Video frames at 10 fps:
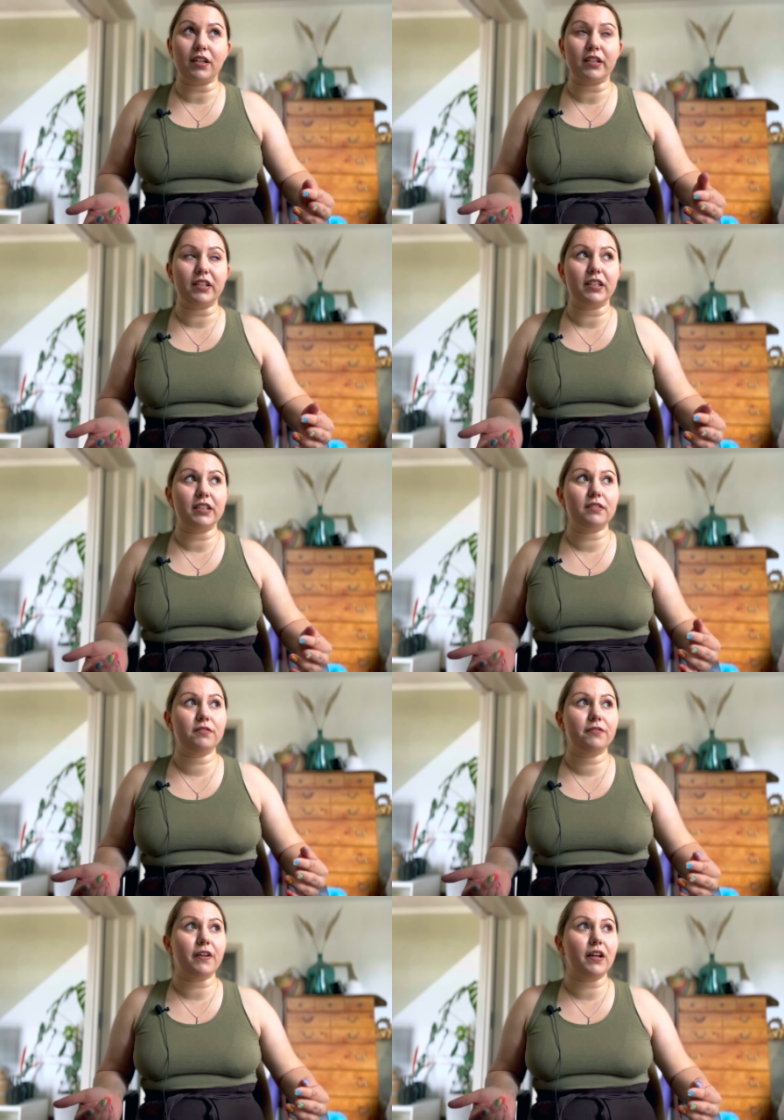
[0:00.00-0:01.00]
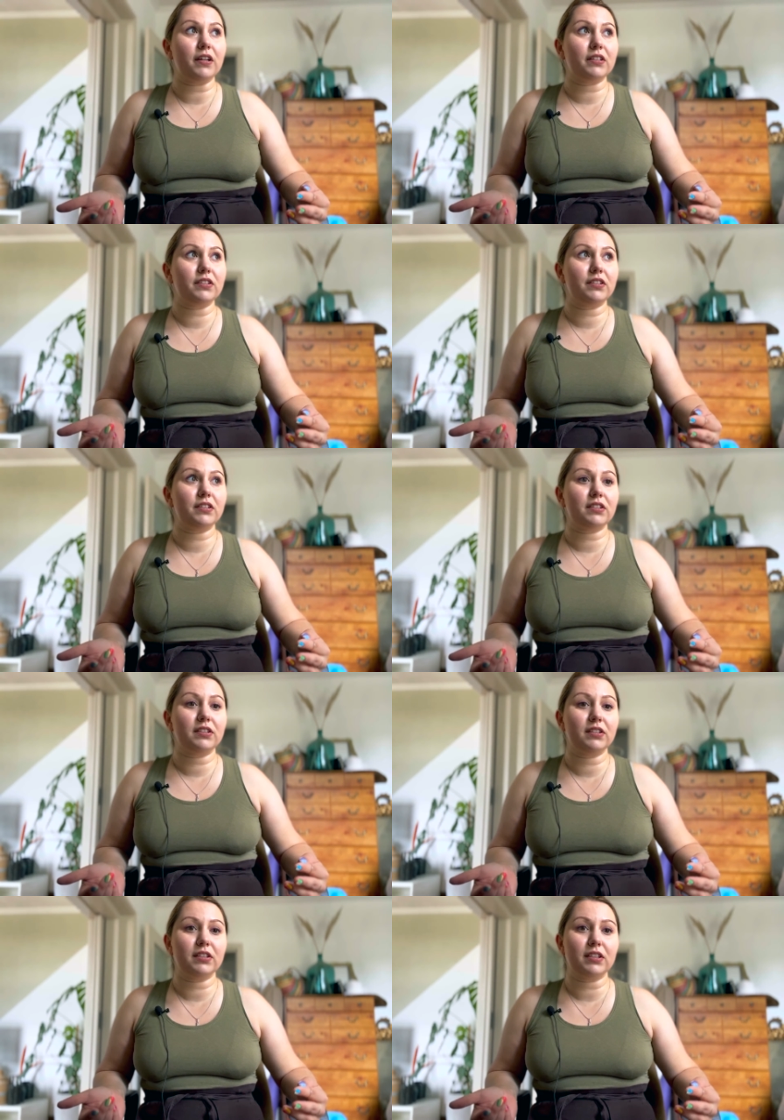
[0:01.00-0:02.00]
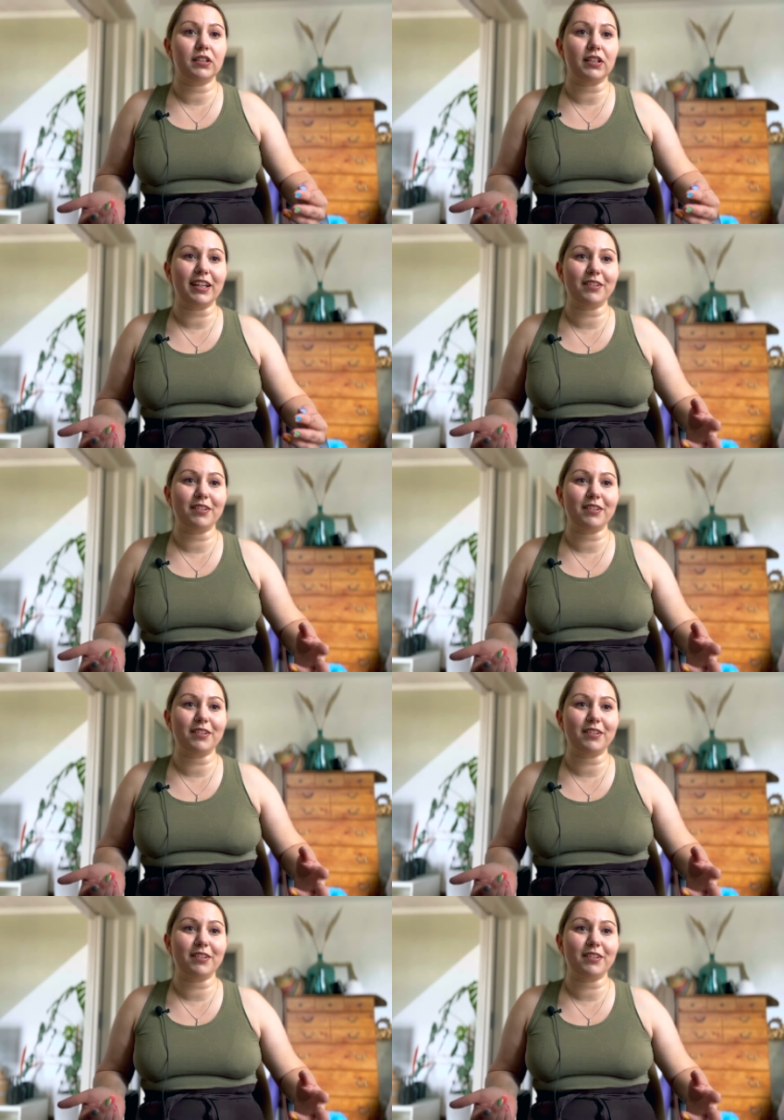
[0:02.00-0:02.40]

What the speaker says: It felt like